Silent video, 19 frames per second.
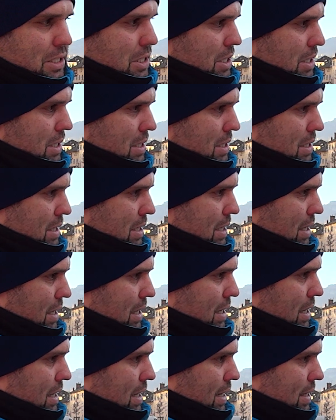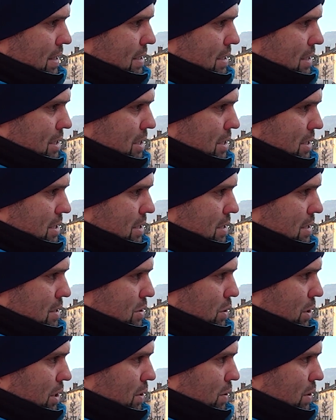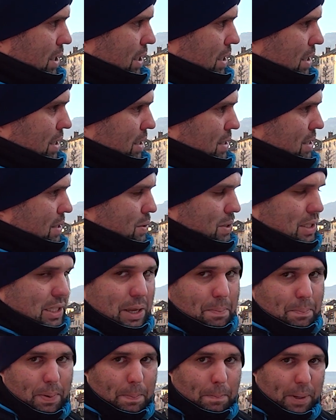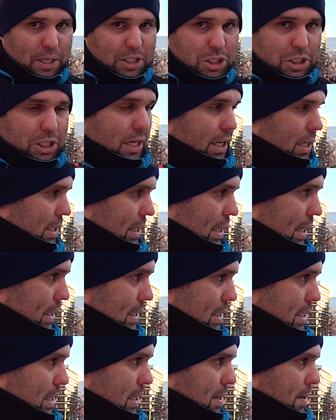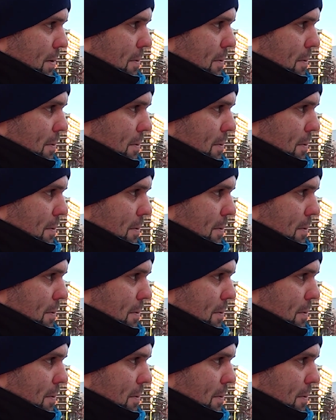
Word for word: just let's just try to take to snap a picture like that.